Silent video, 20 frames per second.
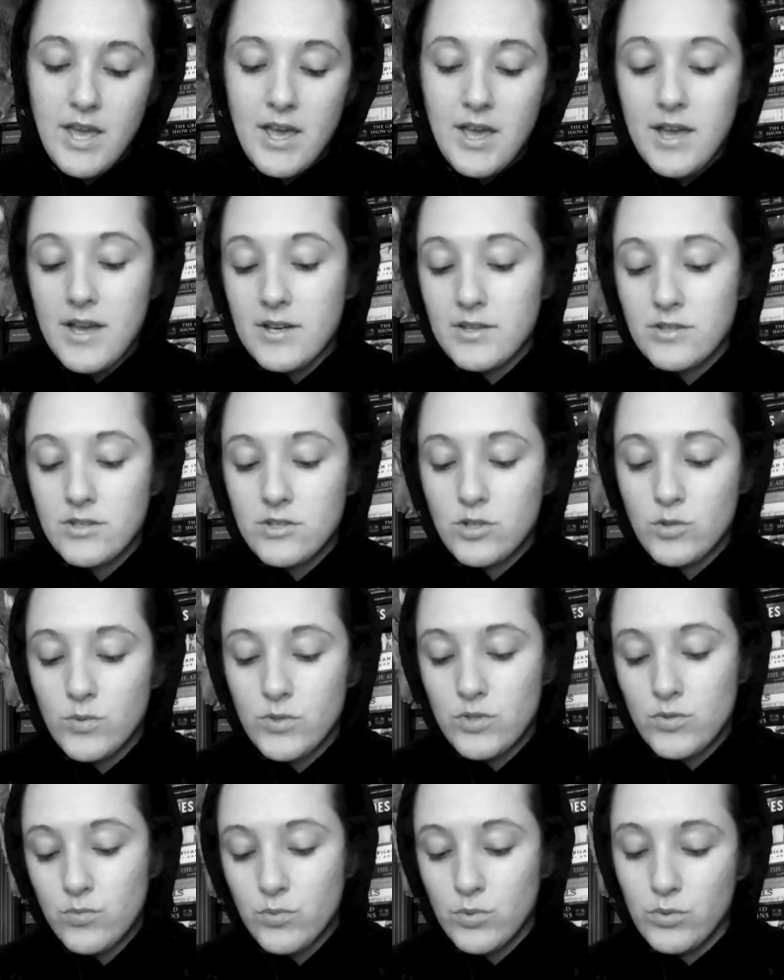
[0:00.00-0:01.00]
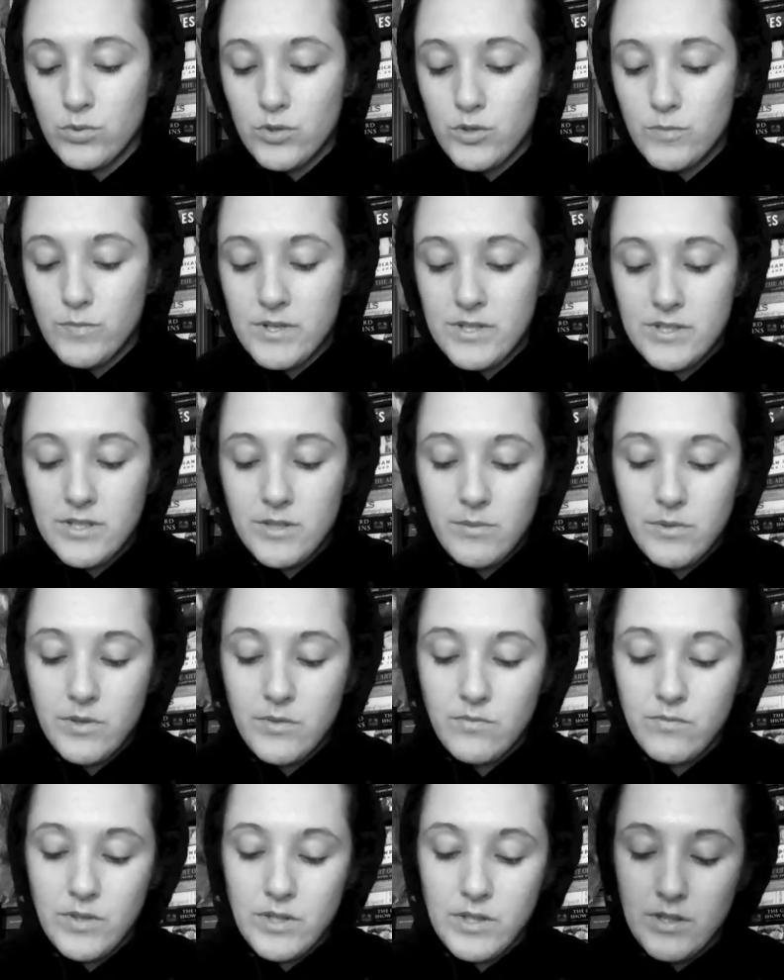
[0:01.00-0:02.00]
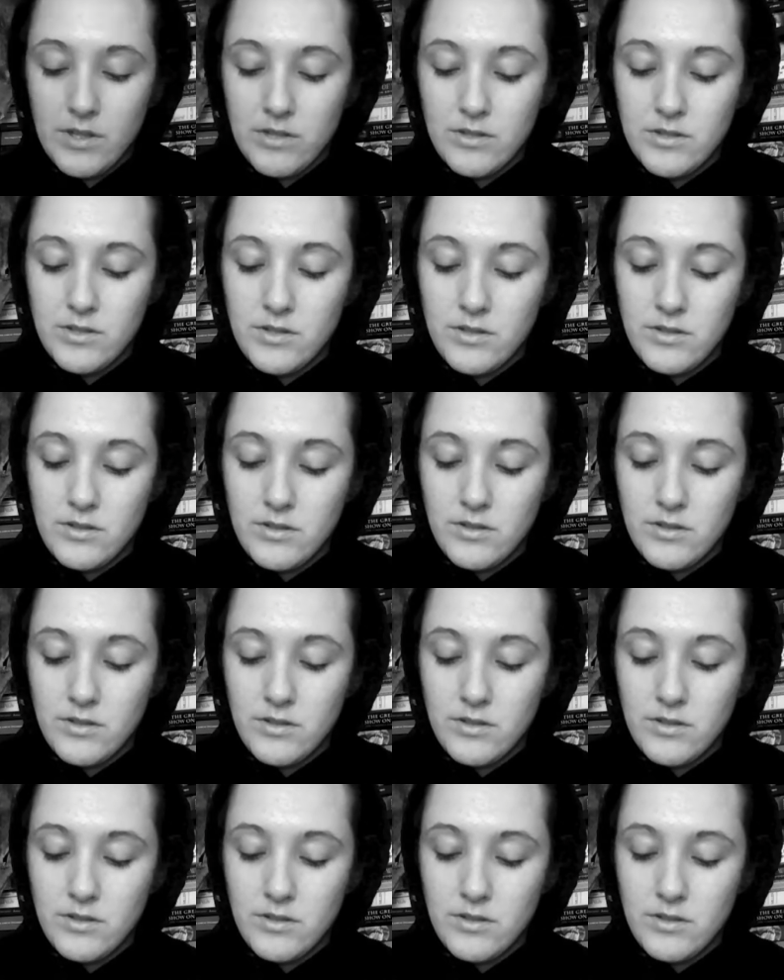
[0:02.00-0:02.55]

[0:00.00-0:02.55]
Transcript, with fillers: as to its rulers may seem convenient,